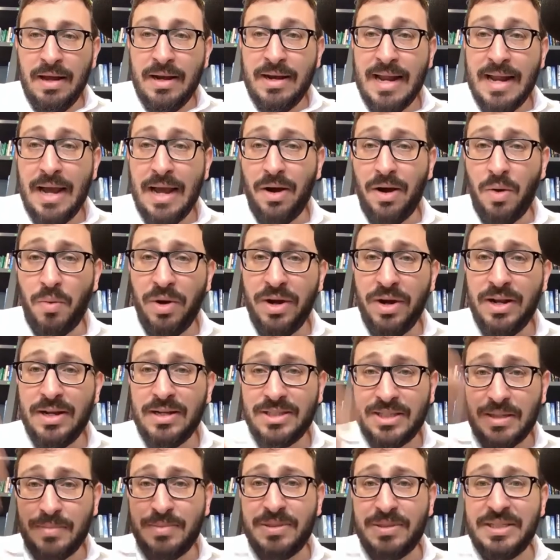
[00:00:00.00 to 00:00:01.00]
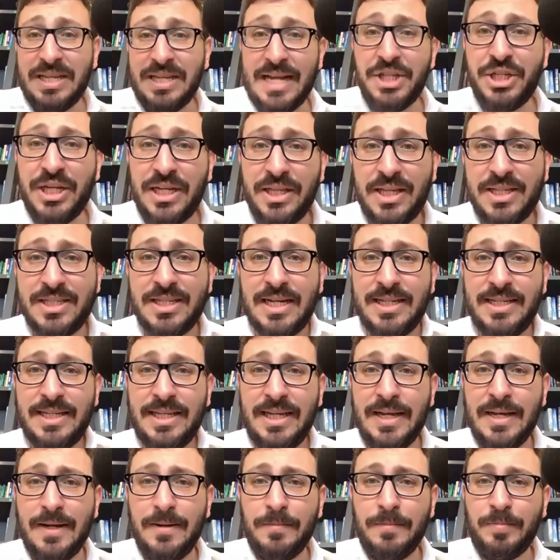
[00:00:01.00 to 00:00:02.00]
Now, I want to substantiate this
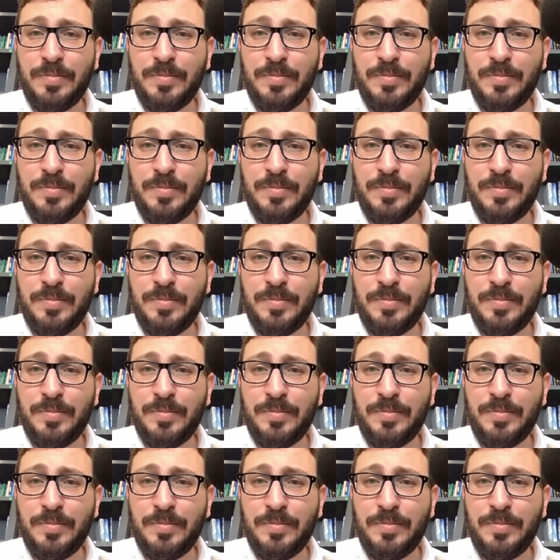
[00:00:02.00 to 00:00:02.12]
idea.